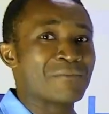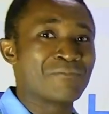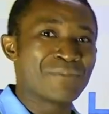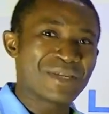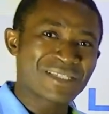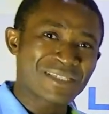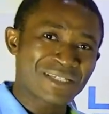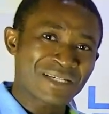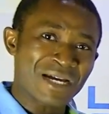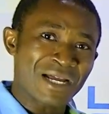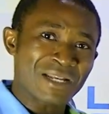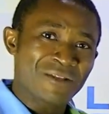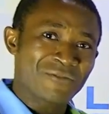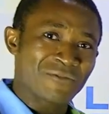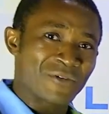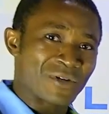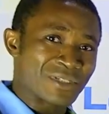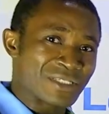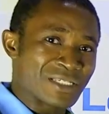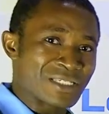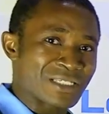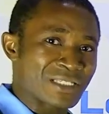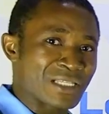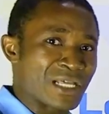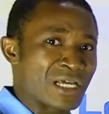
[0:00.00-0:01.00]
Basically for
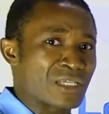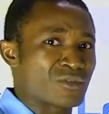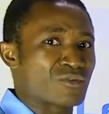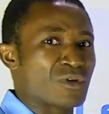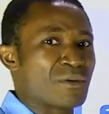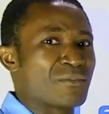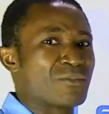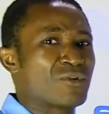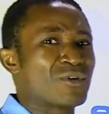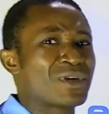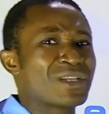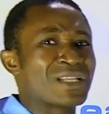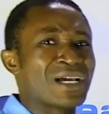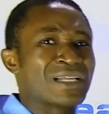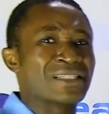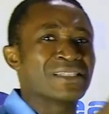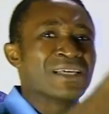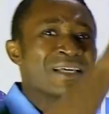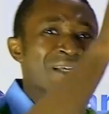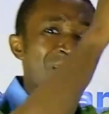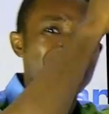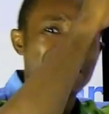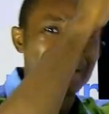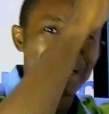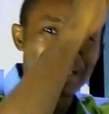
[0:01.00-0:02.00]
this class, we are looking
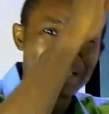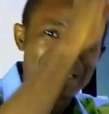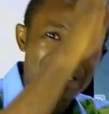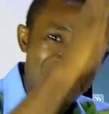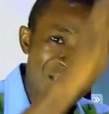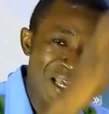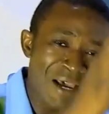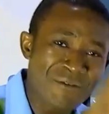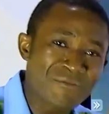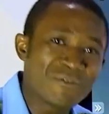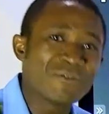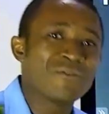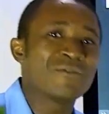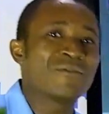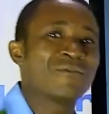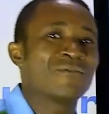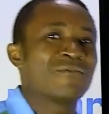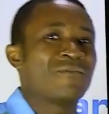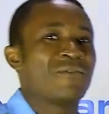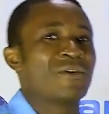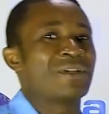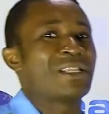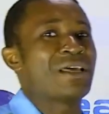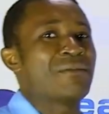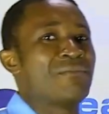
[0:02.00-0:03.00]
at the
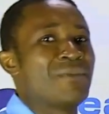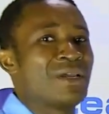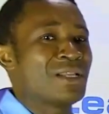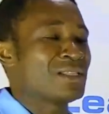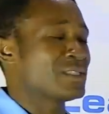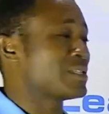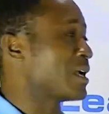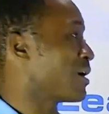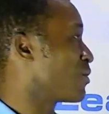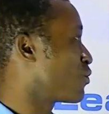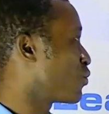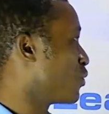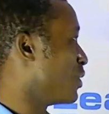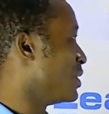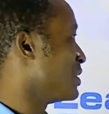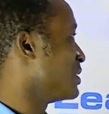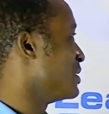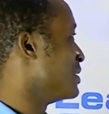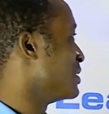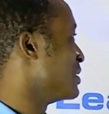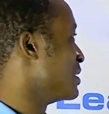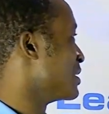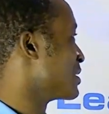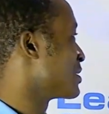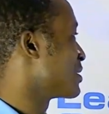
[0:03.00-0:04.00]
7 fundamental
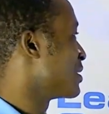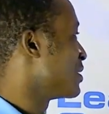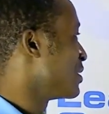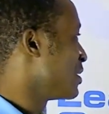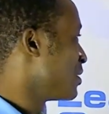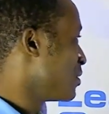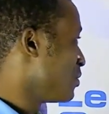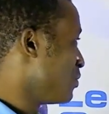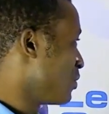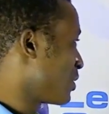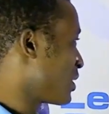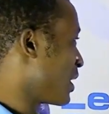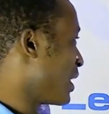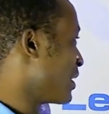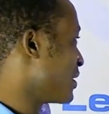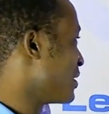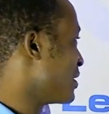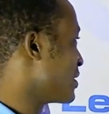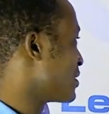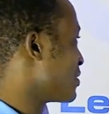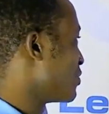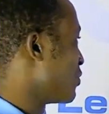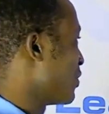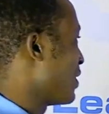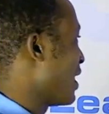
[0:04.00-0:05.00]
quantities. Look at
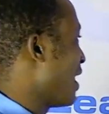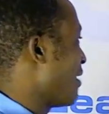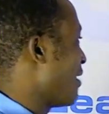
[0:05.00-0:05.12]
this. We